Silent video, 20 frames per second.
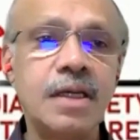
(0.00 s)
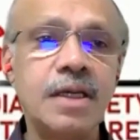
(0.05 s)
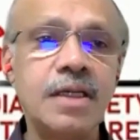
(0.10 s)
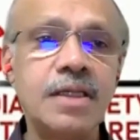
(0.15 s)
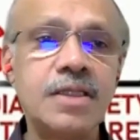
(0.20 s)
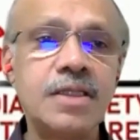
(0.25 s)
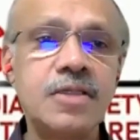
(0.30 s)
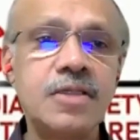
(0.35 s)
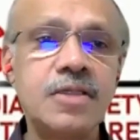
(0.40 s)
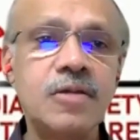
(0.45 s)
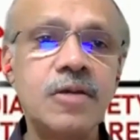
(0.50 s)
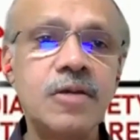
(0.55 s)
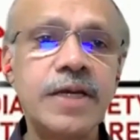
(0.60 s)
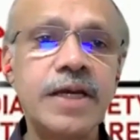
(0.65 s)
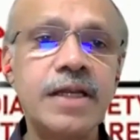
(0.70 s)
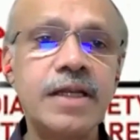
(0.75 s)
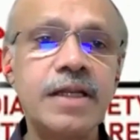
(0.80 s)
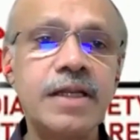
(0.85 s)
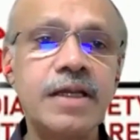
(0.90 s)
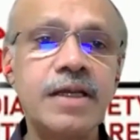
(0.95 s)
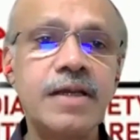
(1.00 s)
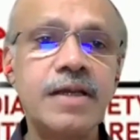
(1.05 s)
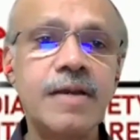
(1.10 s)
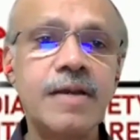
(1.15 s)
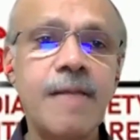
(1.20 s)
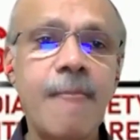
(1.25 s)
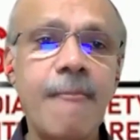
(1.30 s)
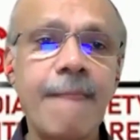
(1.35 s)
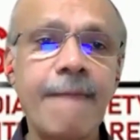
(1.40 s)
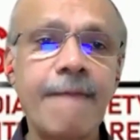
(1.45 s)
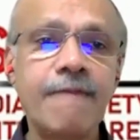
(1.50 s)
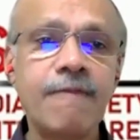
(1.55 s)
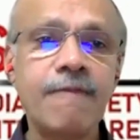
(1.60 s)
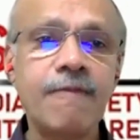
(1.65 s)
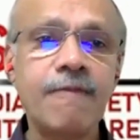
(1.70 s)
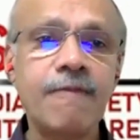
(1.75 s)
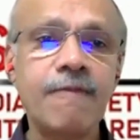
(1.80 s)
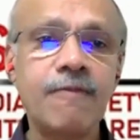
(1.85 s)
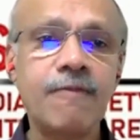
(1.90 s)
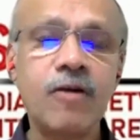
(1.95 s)
is to look at the
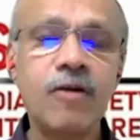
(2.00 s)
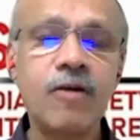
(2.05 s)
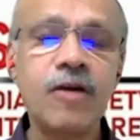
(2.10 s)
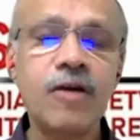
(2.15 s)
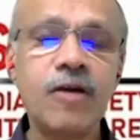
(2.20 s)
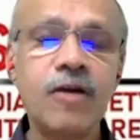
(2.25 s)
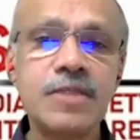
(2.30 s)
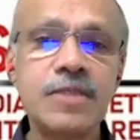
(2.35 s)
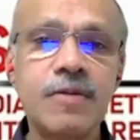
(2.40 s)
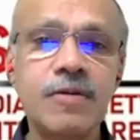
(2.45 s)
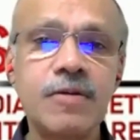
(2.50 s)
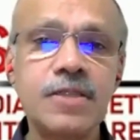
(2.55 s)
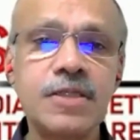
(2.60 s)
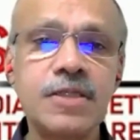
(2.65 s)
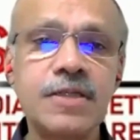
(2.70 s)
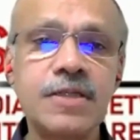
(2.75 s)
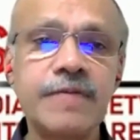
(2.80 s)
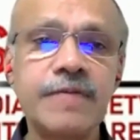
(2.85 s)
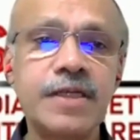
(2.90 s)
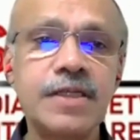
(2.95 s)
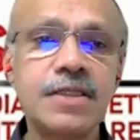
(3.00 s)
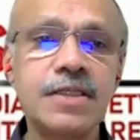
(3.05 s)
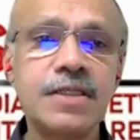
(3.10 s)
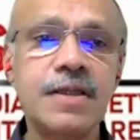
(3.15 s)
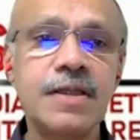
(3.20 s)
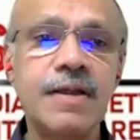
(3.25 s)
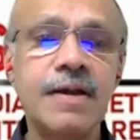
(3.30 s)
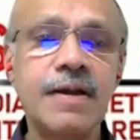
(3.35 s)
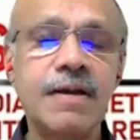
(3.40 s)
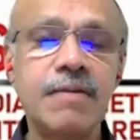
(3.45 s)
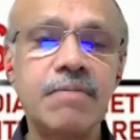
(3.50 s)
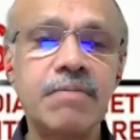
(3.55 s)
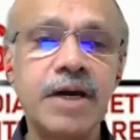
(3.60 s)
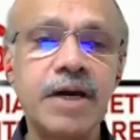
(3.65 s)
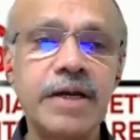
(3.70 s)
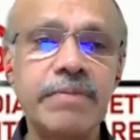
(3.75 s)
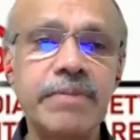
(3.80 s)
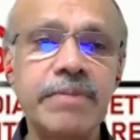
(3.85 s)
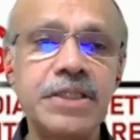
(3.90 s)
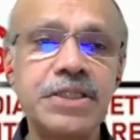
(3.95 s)
volume responsiveness
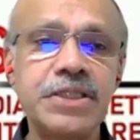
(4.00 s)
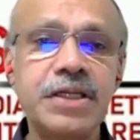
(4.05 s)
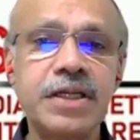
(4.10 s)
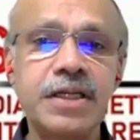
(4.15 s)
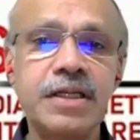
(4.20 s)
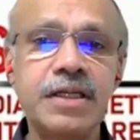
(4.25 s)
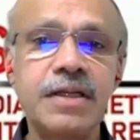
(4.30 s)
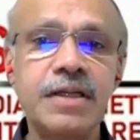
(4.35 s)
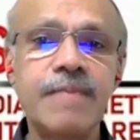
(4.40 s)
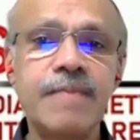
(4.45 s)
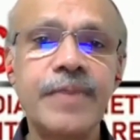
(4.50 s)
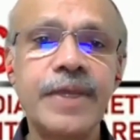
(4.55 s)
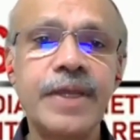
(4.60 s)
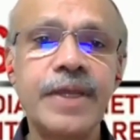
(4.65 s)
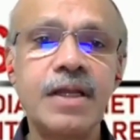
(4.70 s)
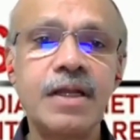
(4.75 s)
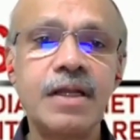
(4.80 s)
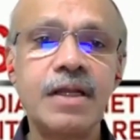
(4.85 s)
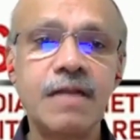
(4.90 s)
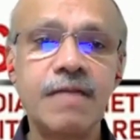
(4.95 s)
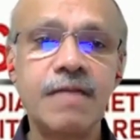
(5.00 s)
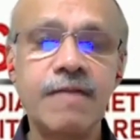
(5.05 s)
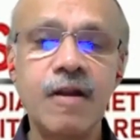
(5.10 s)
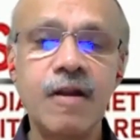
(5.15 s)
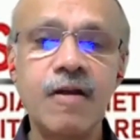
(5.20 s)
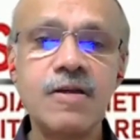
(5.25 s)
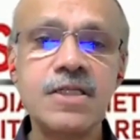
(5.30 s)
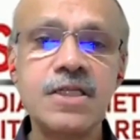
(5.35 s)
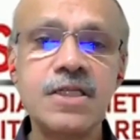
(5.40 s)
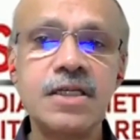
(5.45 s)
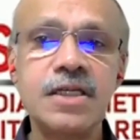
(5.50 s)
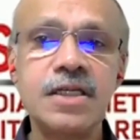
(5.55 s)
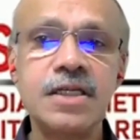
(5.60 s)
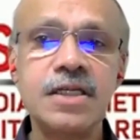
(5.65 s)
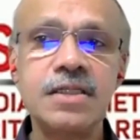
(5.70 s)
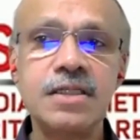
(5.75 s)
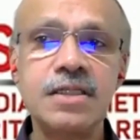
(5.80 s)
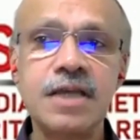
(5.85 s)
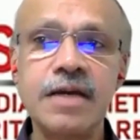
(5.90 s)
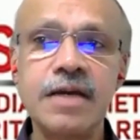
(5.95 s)
by measuring the
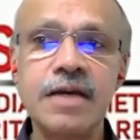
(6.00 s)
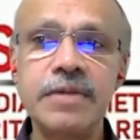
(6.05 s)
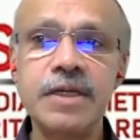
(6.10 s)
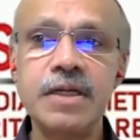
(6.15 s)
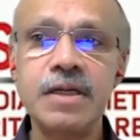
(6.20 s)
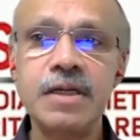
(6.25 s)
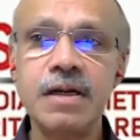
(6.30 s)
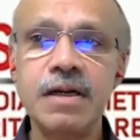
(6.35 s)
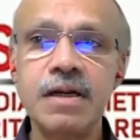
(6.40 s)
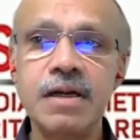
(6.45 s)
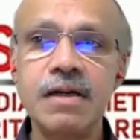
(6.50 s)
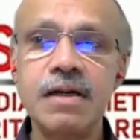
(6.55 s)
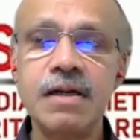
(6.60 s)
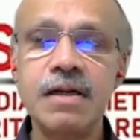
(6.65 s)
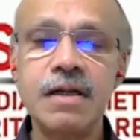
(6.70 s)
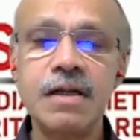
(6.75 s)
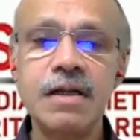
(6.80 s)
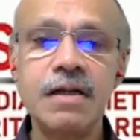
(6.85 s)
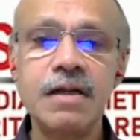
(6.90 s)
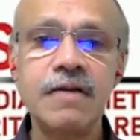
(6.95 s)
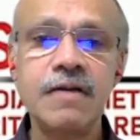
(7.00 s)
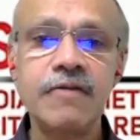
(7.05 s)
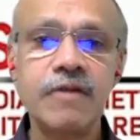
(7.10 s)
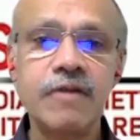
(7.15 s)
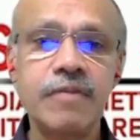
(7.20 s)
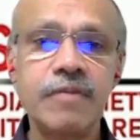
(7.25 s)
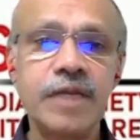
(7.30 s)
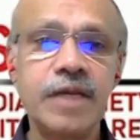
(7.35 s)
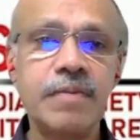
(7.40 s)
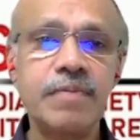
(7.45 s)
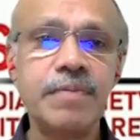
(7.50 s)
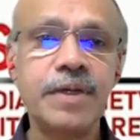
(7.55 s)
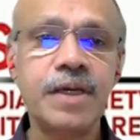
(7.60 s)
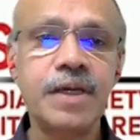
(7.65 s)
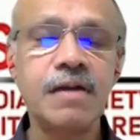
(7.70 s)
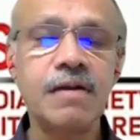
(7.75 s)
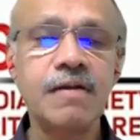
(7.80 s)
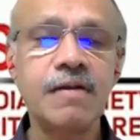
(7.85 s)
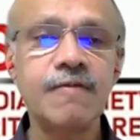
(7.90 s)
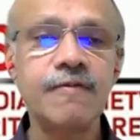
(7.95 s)
velocity time integral from the
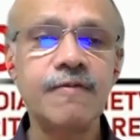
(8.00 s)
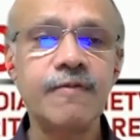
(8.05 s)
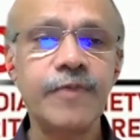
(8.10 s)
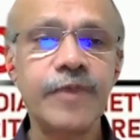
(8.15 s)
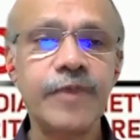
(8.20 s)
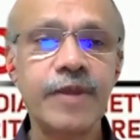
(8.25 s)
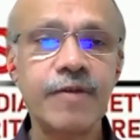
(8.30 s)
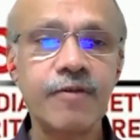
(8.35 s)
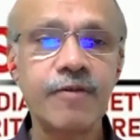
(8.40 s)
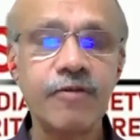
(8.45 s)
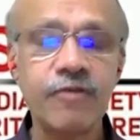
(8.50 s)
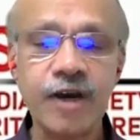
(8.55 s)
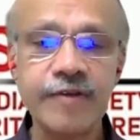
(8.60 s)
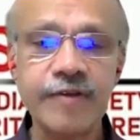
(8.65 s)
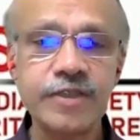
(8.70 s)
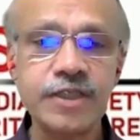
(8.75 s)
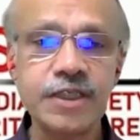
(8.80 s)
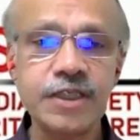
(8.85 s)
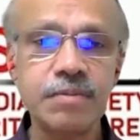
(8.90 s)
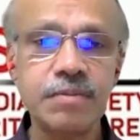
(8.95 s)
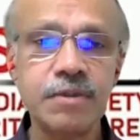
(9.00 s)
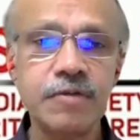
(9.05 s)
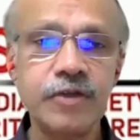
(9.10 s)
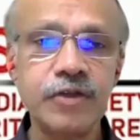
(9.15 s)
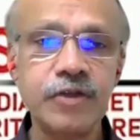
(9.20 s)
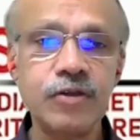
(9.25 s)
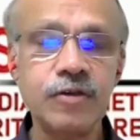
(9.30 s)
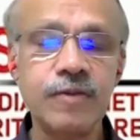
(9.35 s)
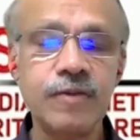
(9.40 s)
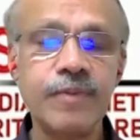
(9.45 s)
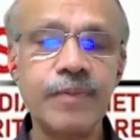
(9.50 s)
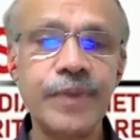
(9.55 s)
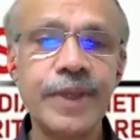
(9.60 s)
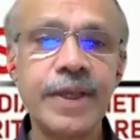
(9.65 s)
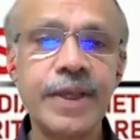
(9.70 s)
apical 5-chamber view.